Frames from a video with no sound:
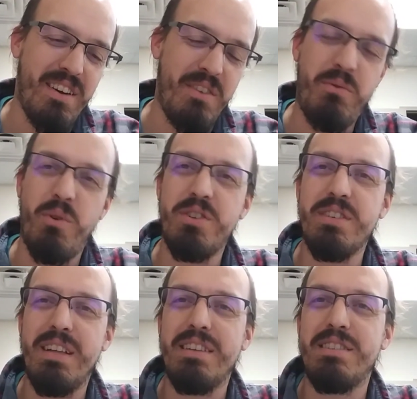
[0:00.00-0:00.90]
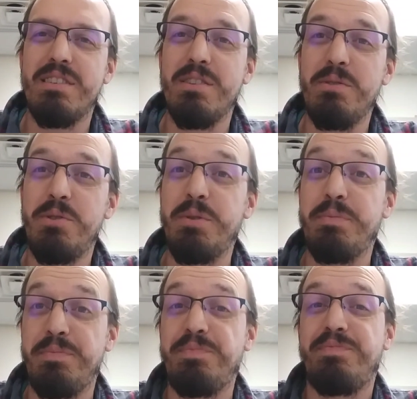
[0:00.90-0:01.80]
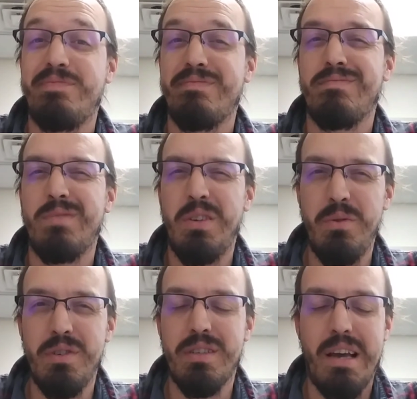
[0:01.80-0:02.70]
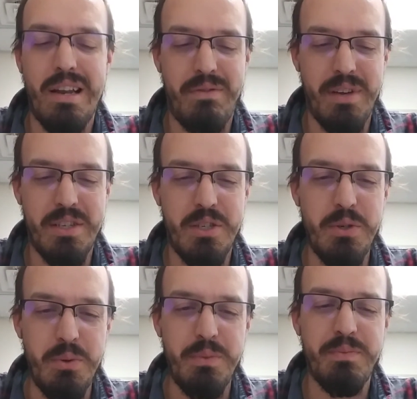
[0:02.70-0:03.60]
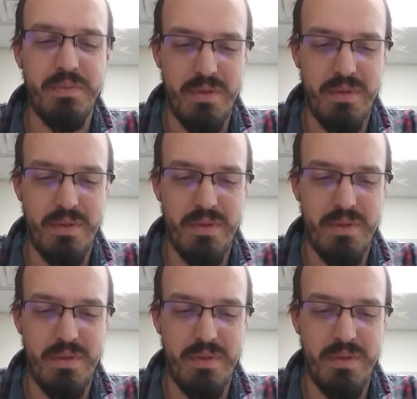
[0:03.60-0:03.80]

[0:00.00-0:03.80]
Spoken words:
Unfortunately, that's the solution. You just got to fix you